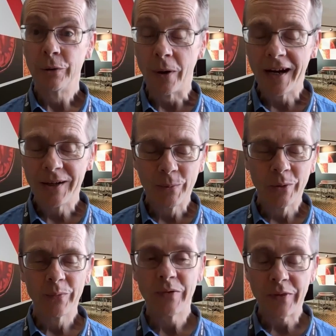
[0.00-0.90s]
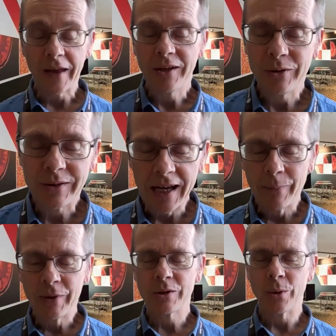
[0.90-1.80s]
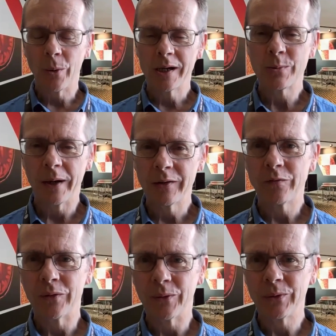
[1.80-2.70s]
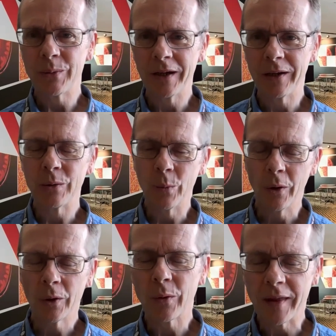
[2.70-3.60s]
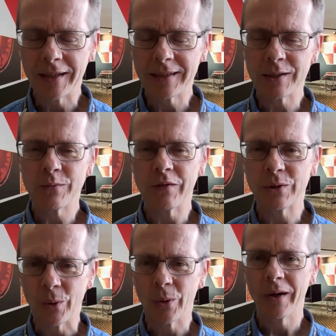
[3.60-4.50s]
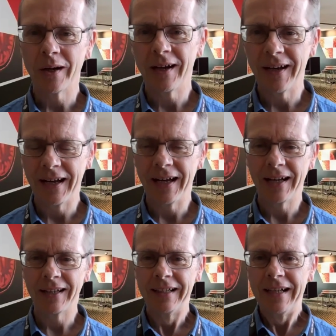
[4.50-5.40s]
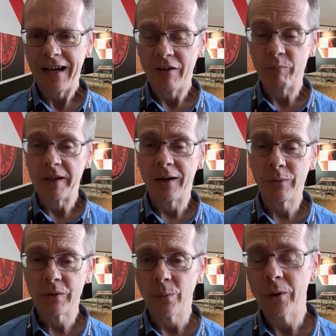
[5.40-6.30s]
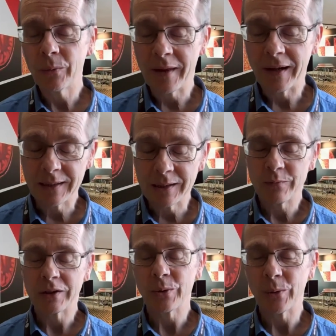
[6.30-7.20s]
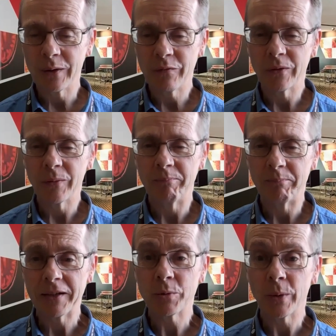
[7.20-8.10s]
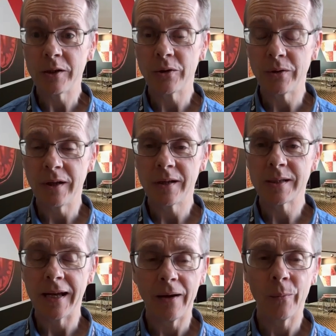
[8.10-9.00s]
Great. Well, thank you, Tammy. It's always wonderful to be able to work with Huntington's Victoria. I've been able to work with Huntington's Victoria for about 22 years now